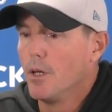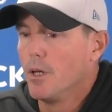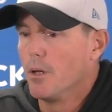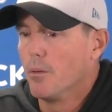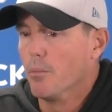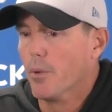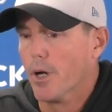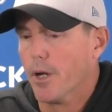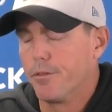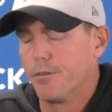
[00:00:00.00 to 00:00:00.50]

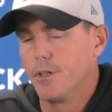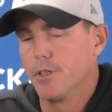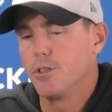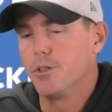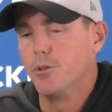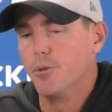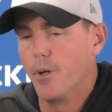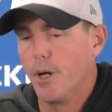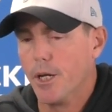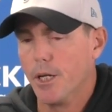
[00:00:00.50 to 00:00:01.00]
But I
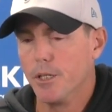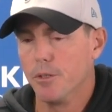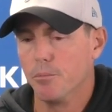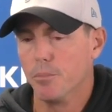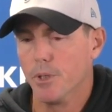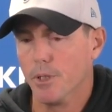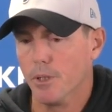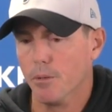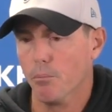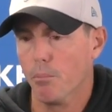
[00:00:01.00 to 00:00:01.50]
think you hate
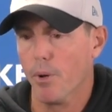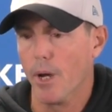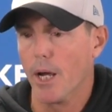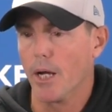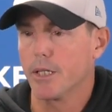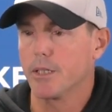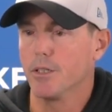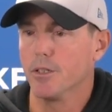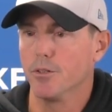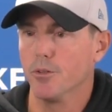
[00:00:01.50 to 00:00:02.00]
being
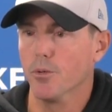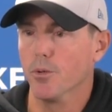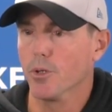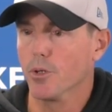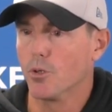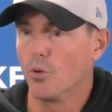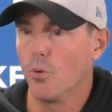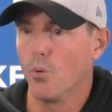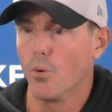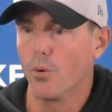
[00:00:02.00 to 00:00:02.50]
backed into
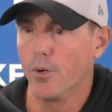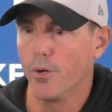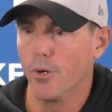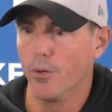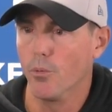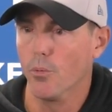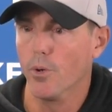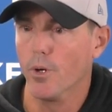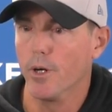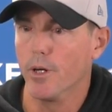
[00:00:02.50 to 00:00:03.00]
a
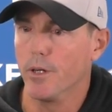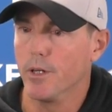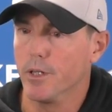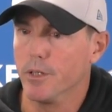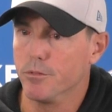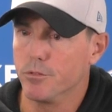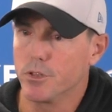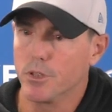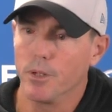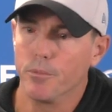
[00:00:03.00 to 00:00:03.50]
corner where
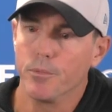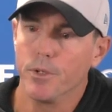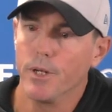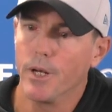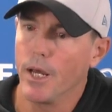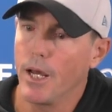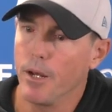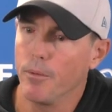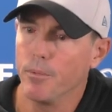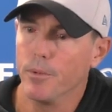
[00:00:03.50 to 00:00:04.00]
if something
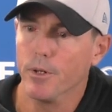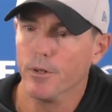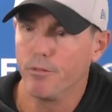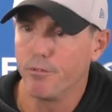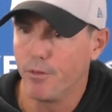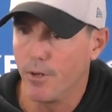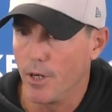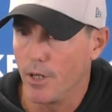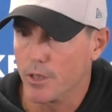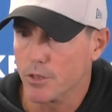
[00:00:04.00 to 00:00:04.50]
happened to
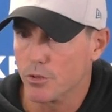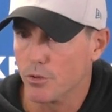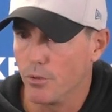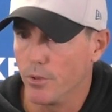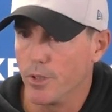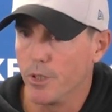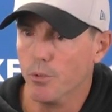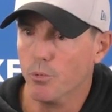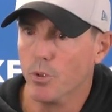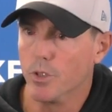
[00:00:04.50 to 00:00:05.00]
Fox
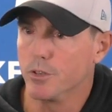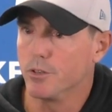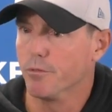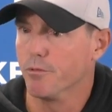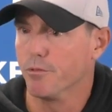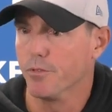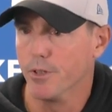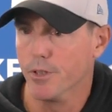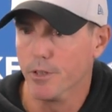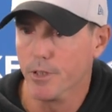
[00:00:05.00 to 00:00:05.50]
or he
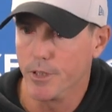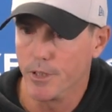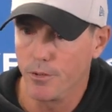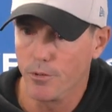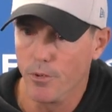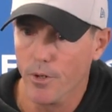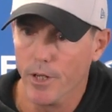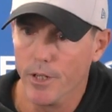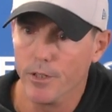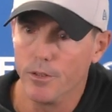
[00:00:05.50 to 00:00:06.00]
wasn't feeling
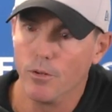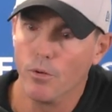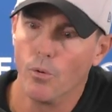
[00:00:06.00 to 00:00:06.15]
great